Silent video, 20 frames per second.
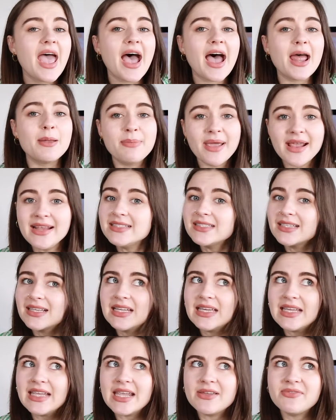and
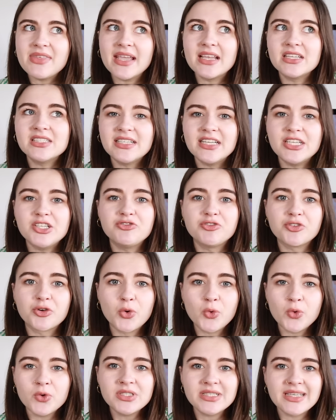basically, if they continued
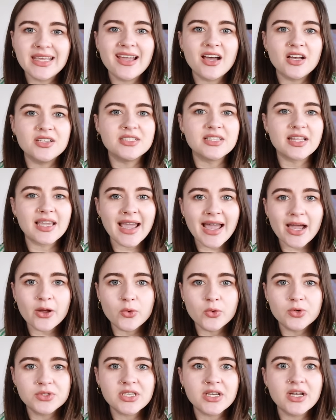recording it under the gag
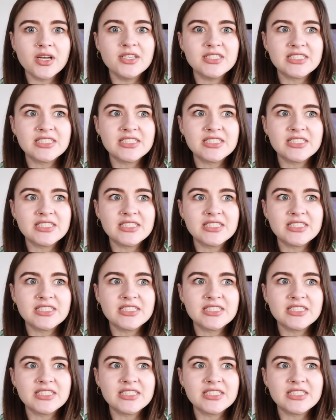order,